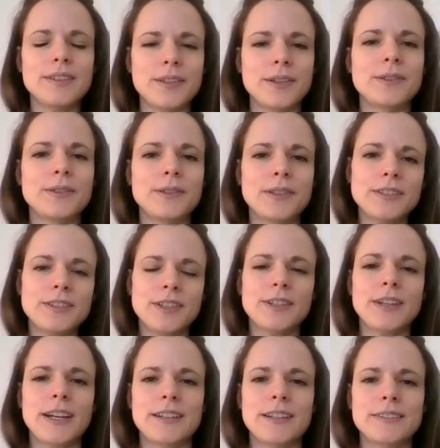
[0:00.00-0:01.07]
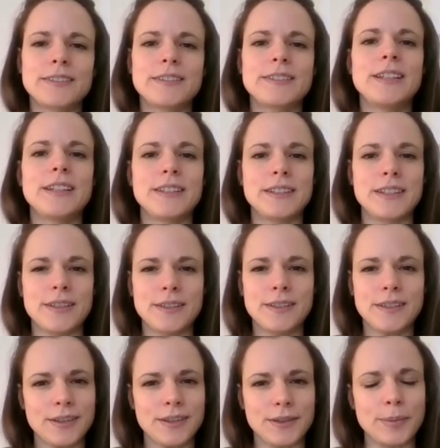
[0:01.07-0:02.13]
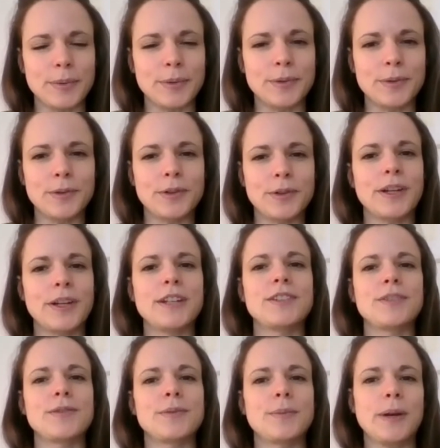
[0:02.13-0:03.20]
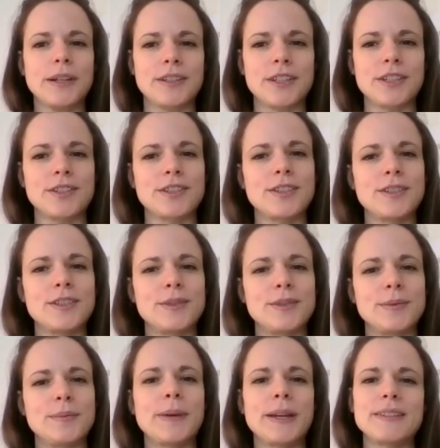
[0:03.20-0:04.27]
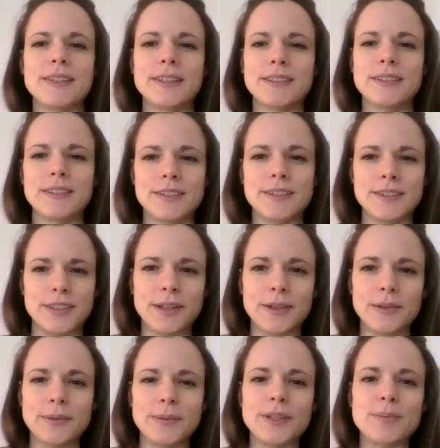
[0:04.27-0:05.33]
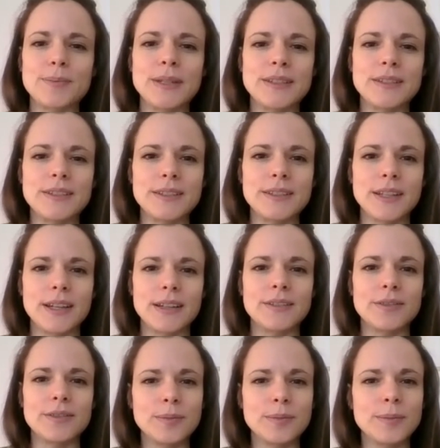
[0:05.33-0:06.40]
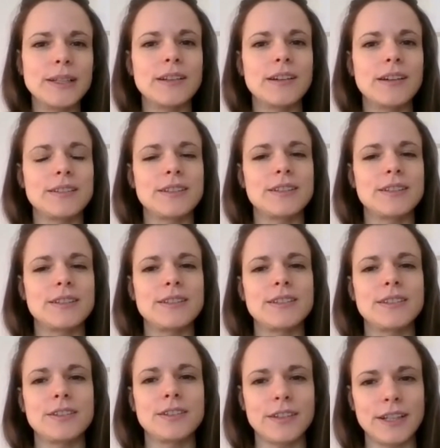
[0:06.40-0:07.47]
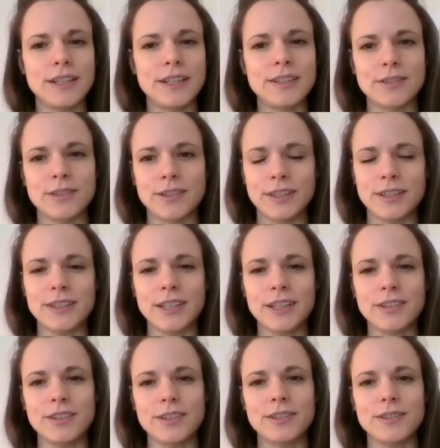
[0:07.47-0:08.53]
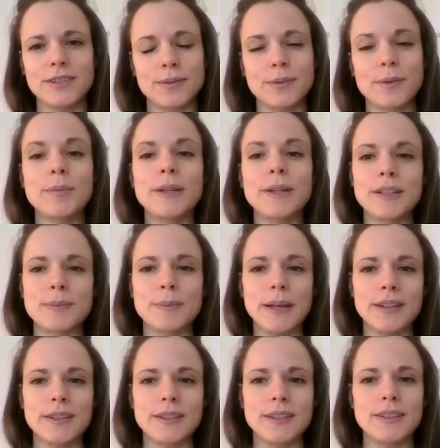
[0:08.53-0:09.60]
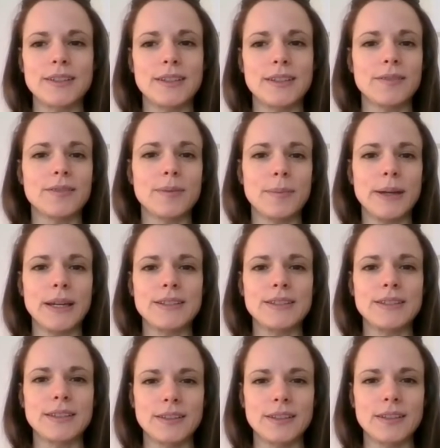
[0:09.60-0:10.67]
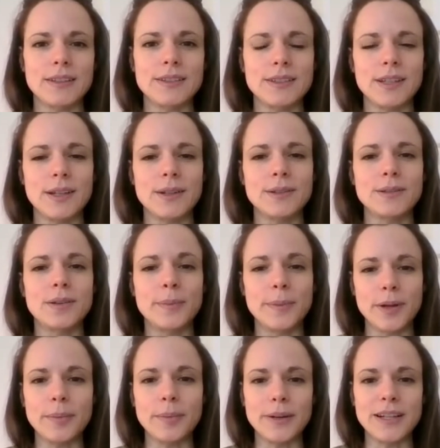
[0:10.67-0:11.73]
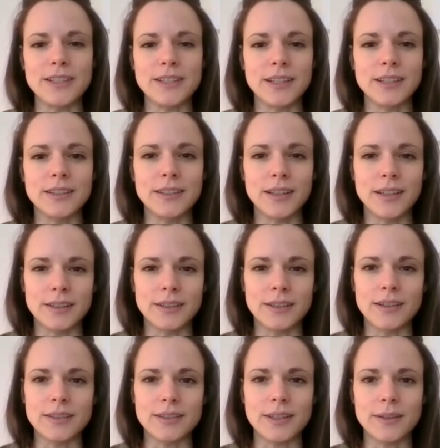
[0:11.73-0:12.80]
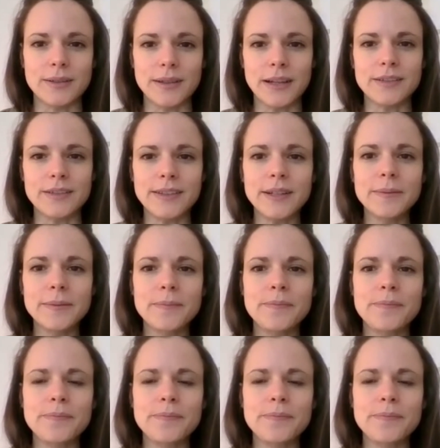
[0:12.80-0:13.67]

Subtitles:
So Glasgow Can exists to support creative practitioners based in Glasgow, which means that normally artists and creative organisations would be expected to have a base in Glasgow or be operating in the Glasgow area.